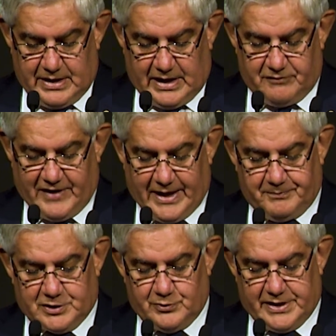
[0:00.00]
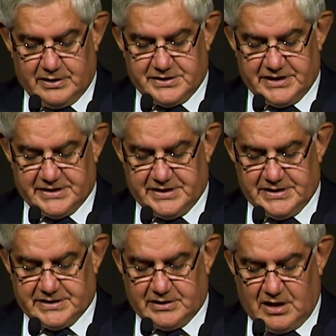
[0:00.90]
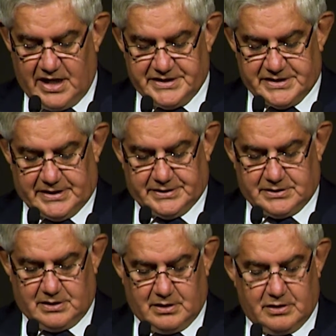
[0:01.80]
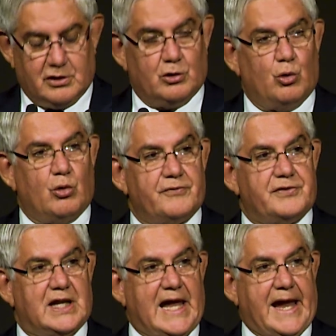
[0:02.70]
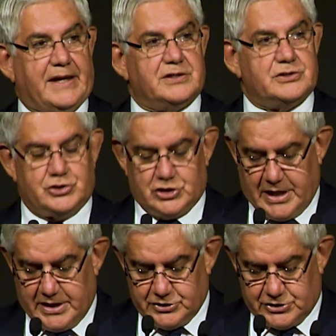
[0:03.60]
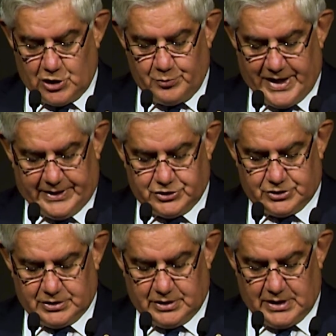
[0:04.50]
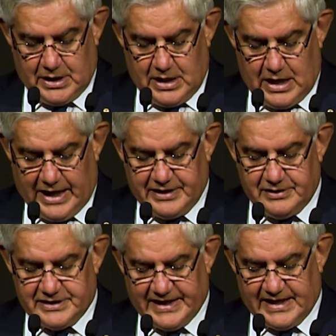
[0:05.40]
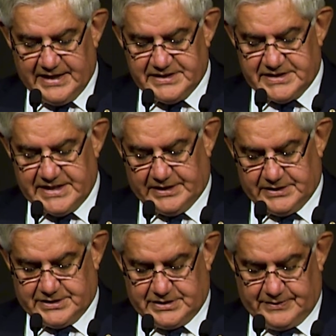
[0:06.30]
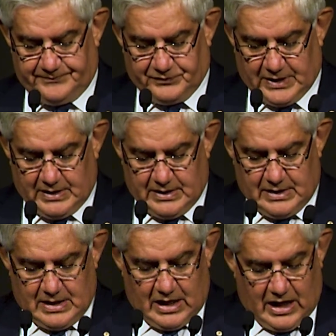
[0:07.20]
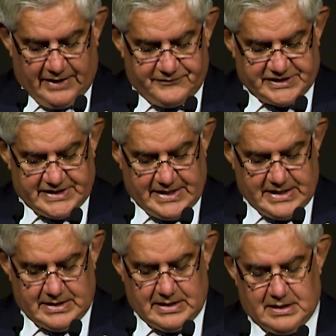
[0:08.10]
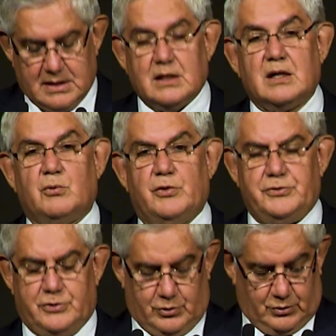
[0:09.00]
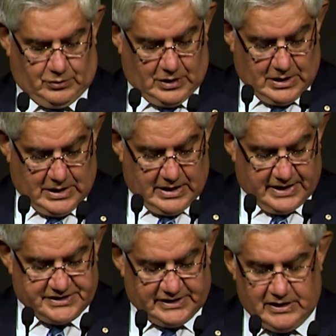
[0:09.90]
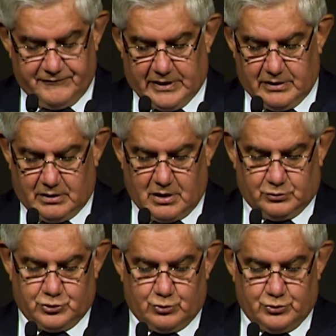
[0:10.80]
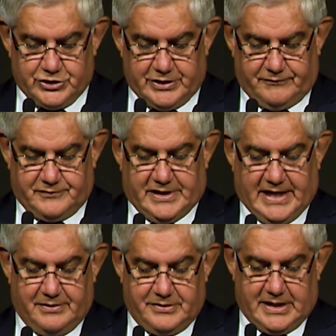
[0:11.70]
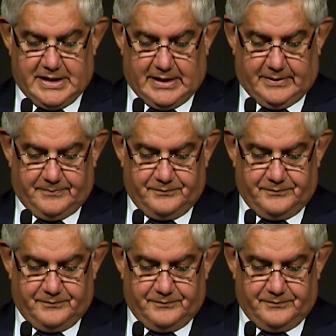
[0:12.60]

In fact, between the 60s and 90s, the law of the land has changed so much. And in the decades since, I have seen with you a significant cultural shift in our thinking.